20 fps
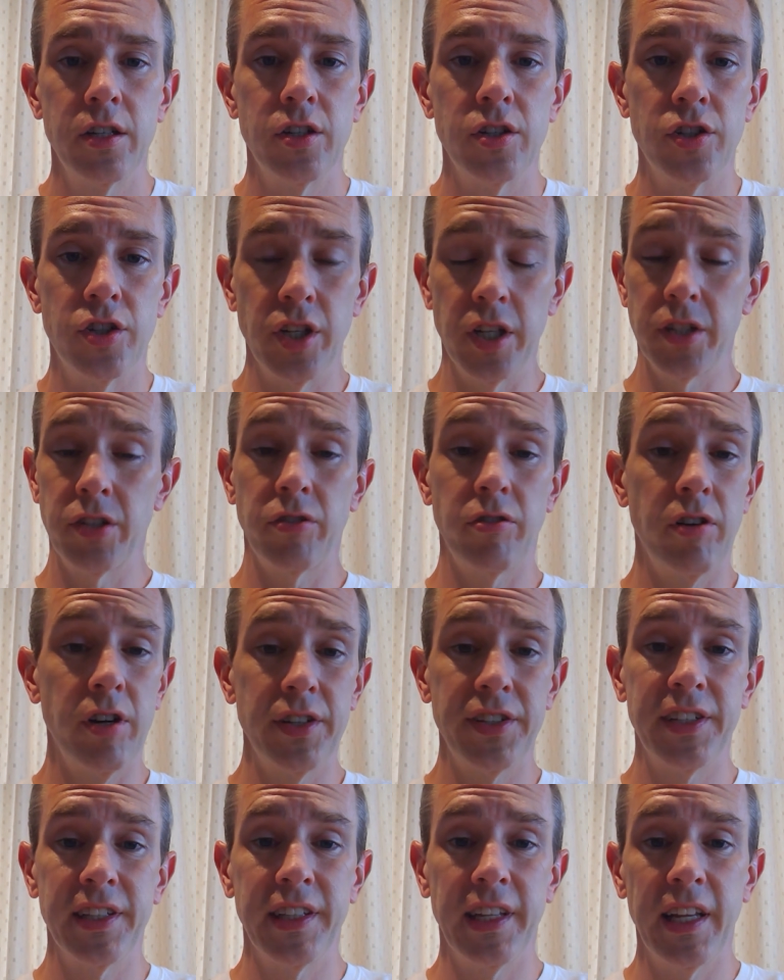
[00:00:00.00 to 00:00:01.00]
just
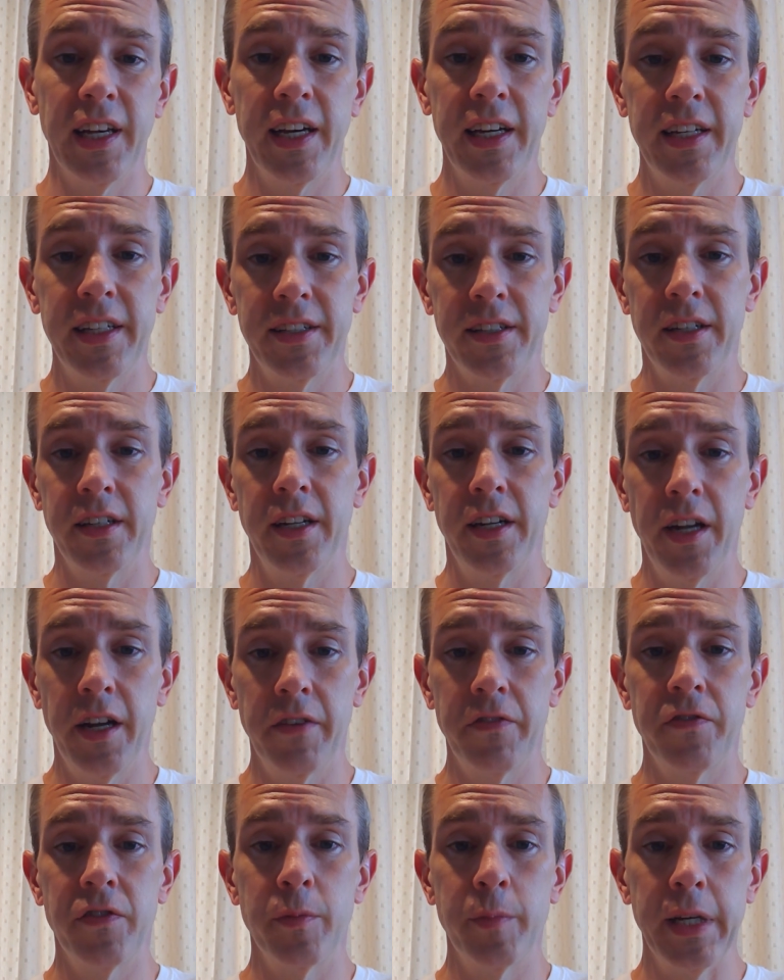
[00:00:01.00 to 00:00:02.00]
crossing the line isn't
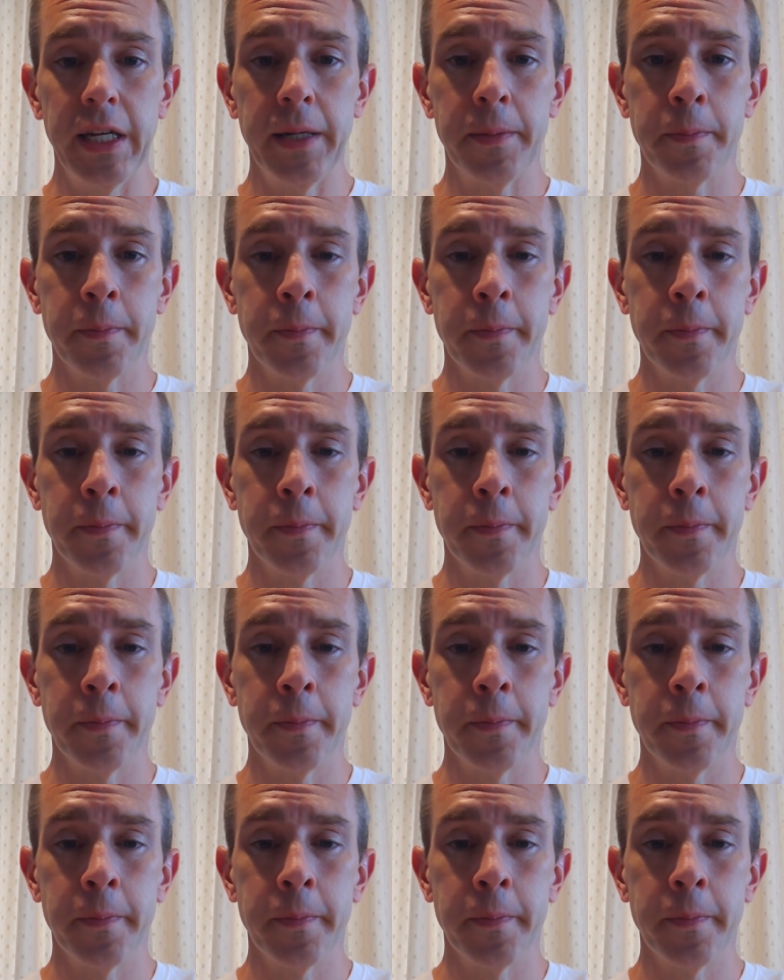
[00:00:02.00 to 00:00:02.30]
enough for me.